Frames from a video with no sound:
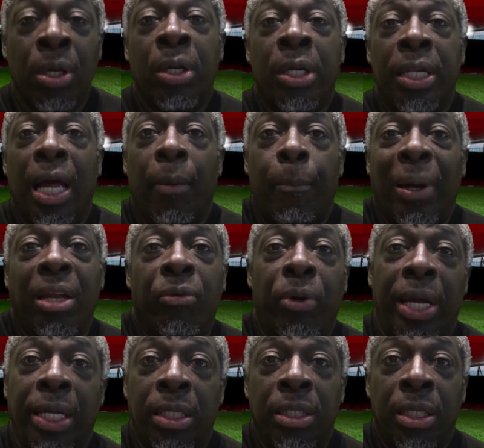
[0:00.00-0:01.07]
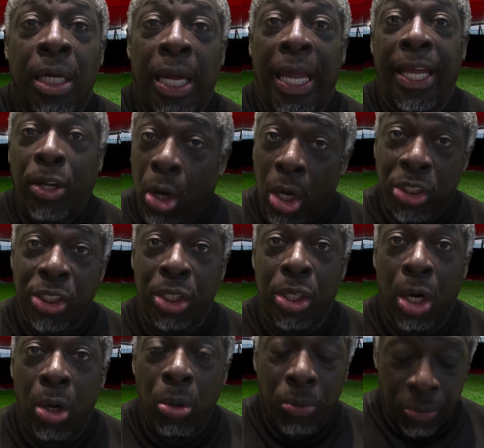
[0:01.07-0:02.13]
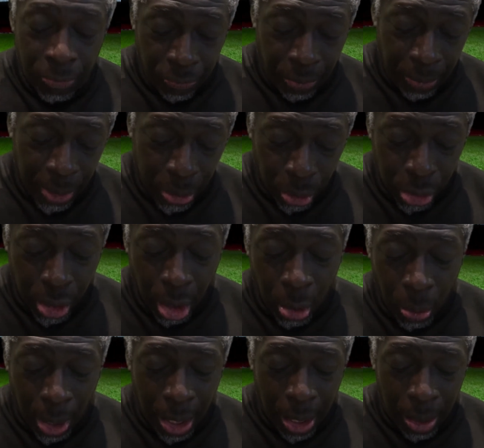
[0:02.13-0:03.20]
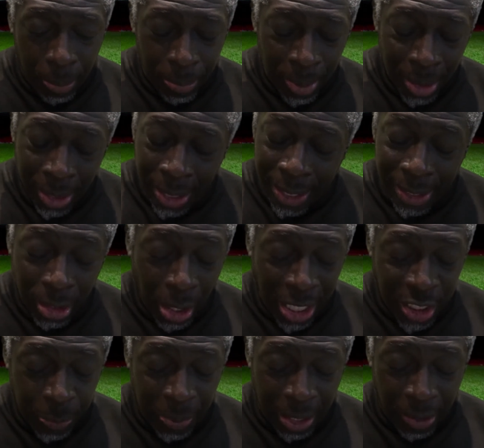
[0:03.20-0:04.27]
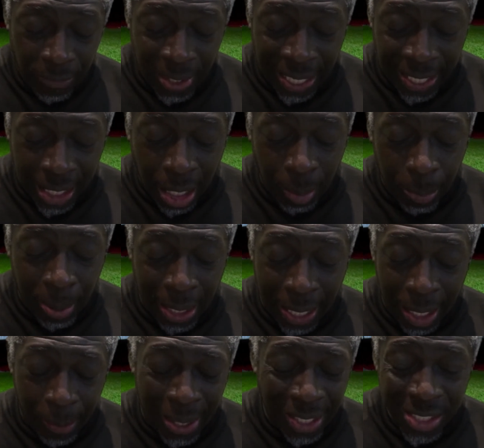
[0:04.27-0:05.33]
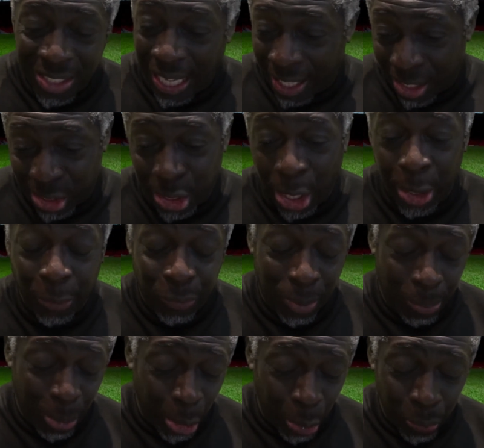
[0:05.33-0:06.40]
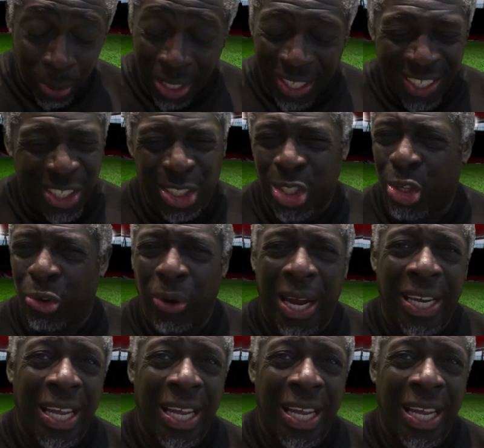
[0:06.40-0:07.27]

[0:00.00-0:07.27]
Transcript: Now Bellerin, he got us the goal, very good goal. Nice bit of link-up play. I mean, Saka started off the move, just creating